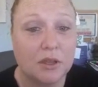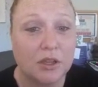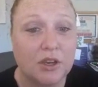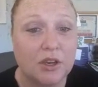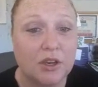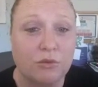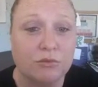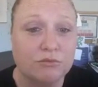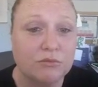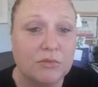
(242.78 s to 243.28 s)

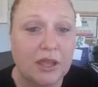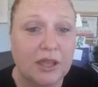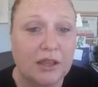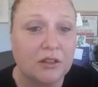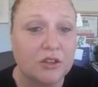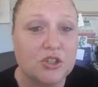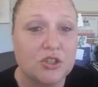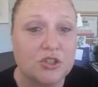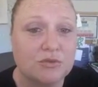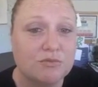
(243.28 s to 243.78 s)
You know,
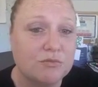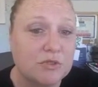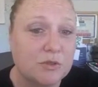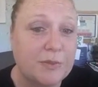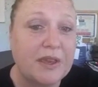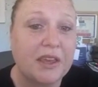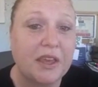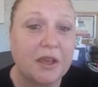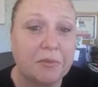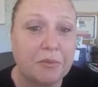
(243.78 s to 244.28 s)
English
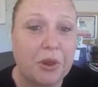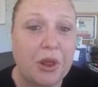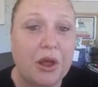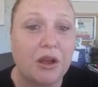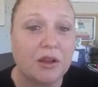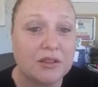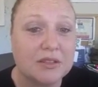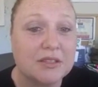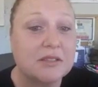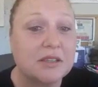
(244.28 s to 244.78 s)
speaking
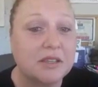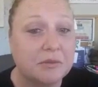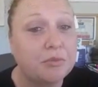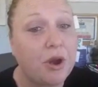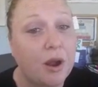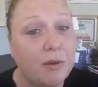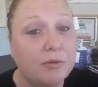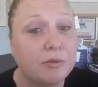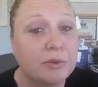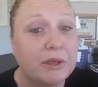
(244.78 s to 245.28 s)
blogs can
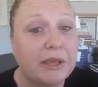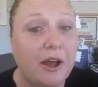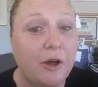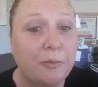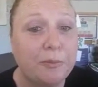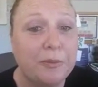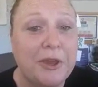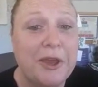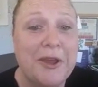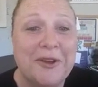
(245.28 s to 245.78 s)
probably
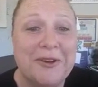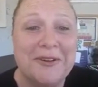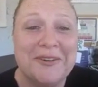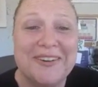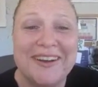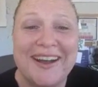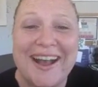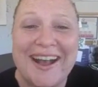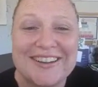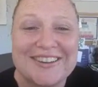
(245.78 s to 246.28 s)
help
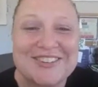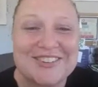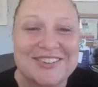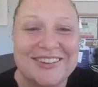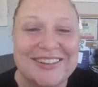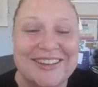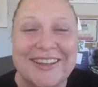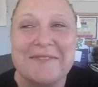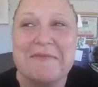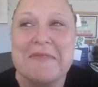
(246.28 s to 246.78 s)
you
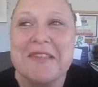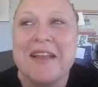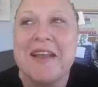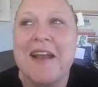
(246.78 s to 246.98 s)
actually.